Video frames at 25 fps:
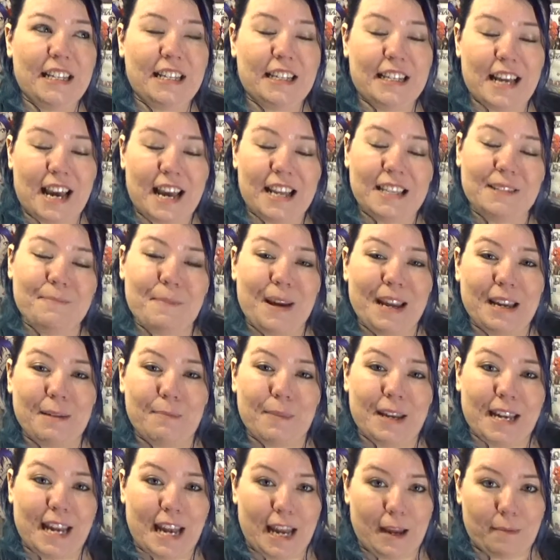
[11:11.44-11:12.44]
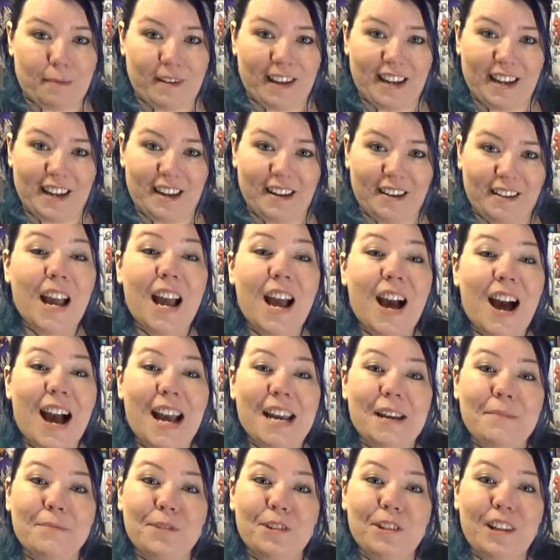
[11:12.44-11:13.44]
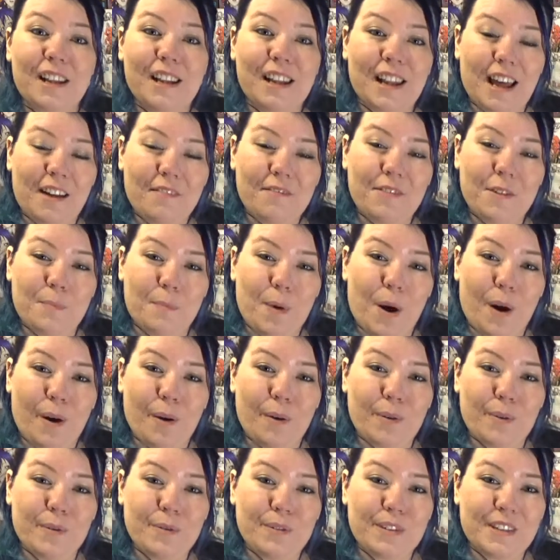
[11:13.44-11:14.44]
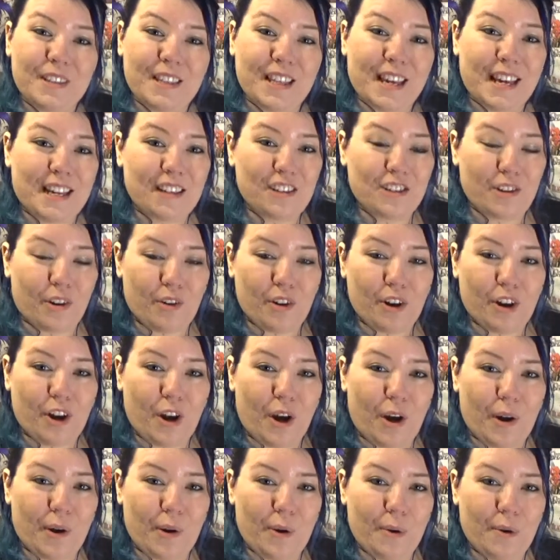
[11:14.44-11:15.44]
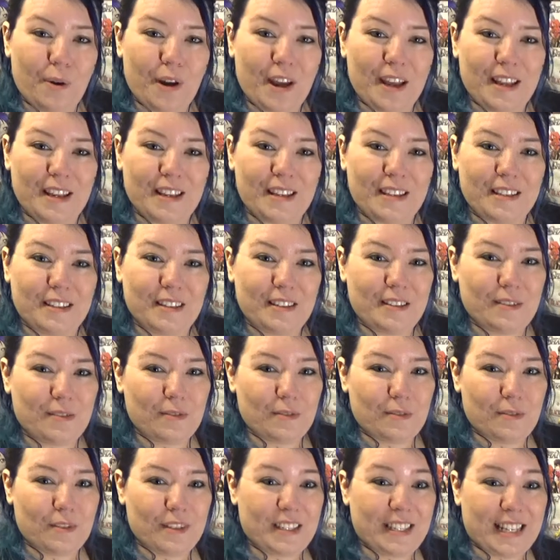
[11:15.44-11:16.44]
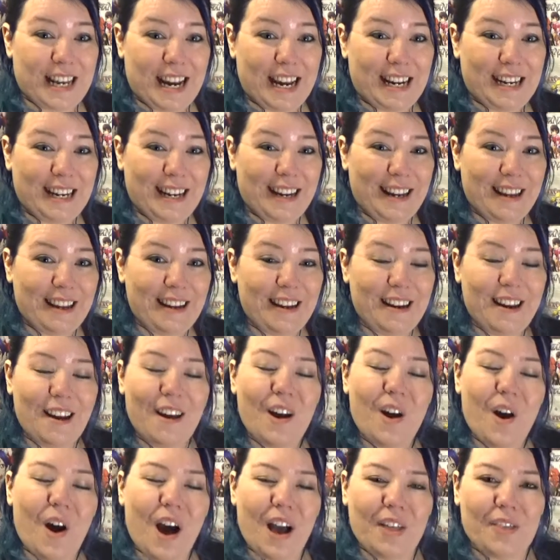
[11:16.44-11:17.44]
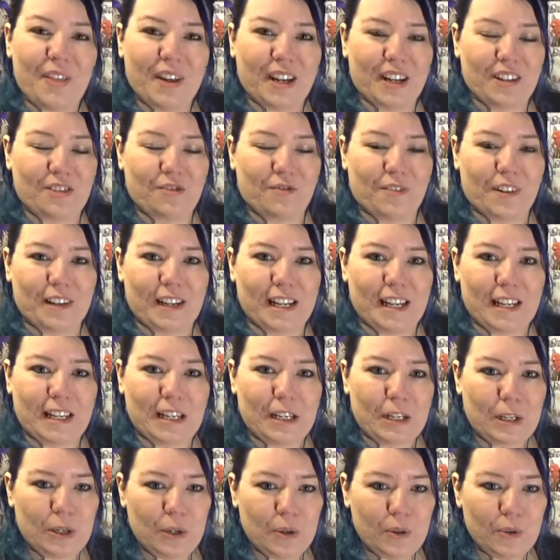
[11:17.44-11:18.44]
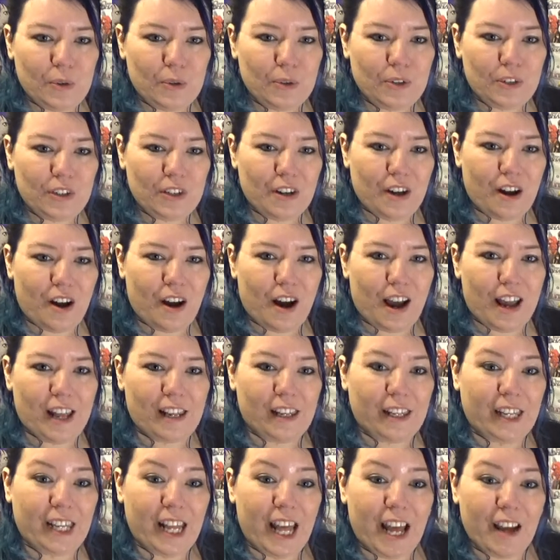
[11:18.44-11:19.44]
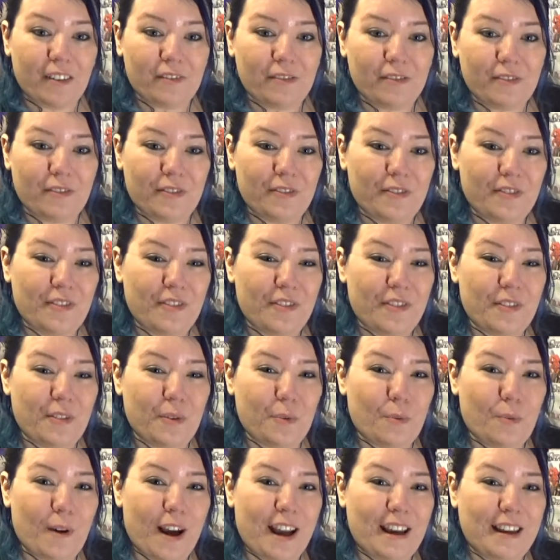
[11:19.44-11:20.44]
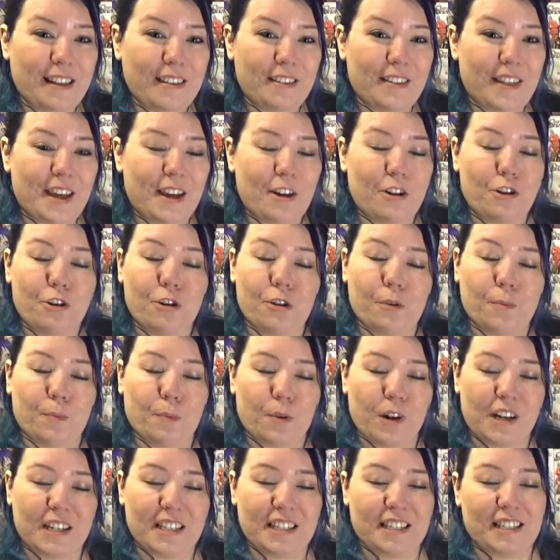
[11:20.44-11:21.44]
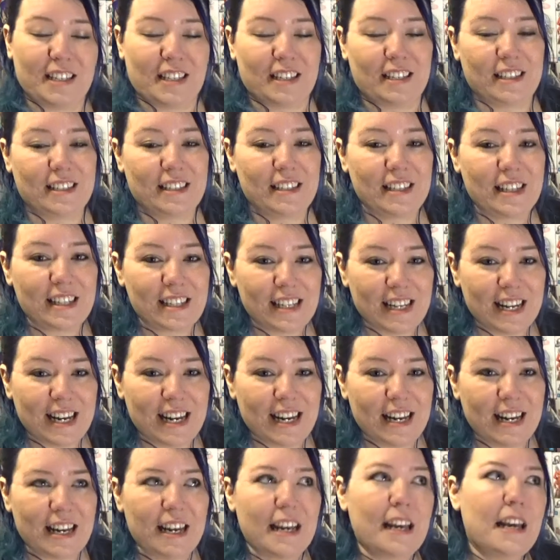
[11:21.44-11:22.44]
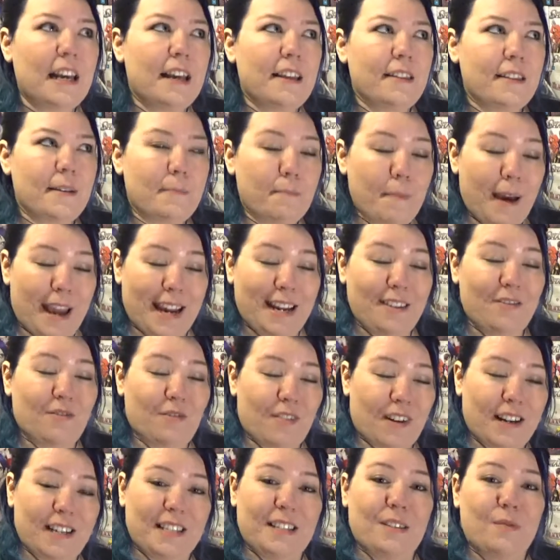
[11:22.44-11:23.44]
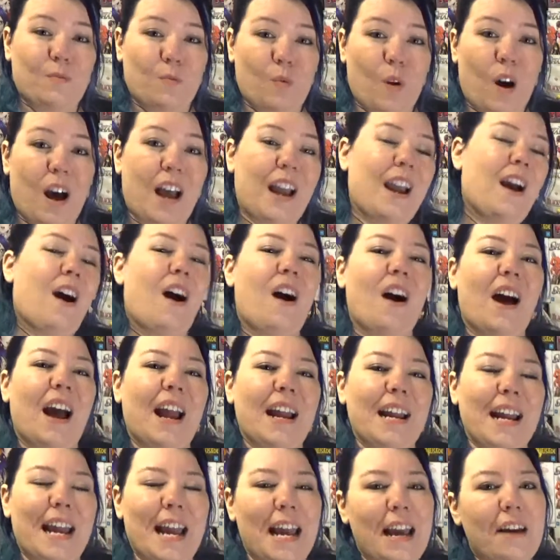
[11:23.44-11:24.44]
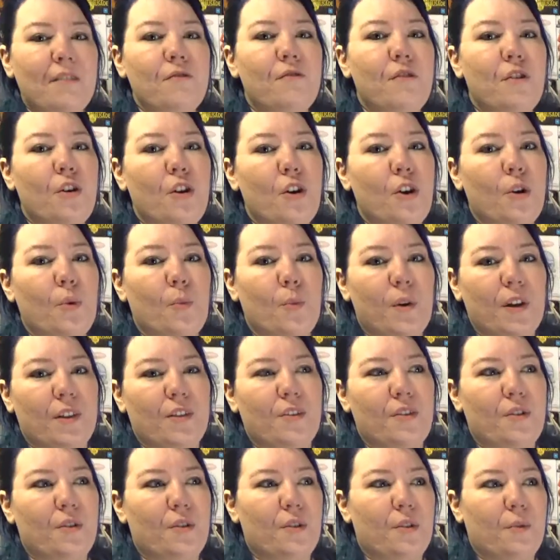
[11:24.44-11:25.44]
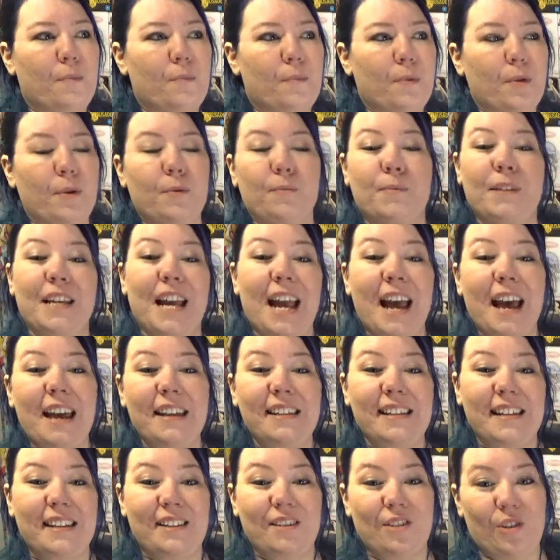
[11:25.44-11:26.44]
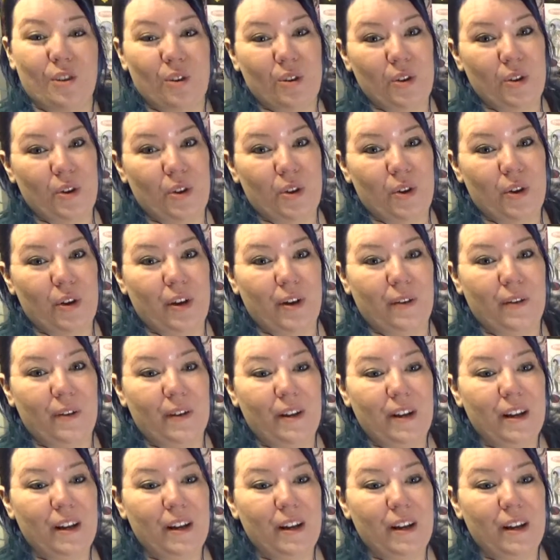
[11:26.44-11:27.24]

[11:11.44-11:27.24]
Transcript: does make me happy. I absolutely love the pose that Sonico is standing in. I think it's really cute. I love the way that her breasts are sitting. The main reason why I have her with her boobs out and not her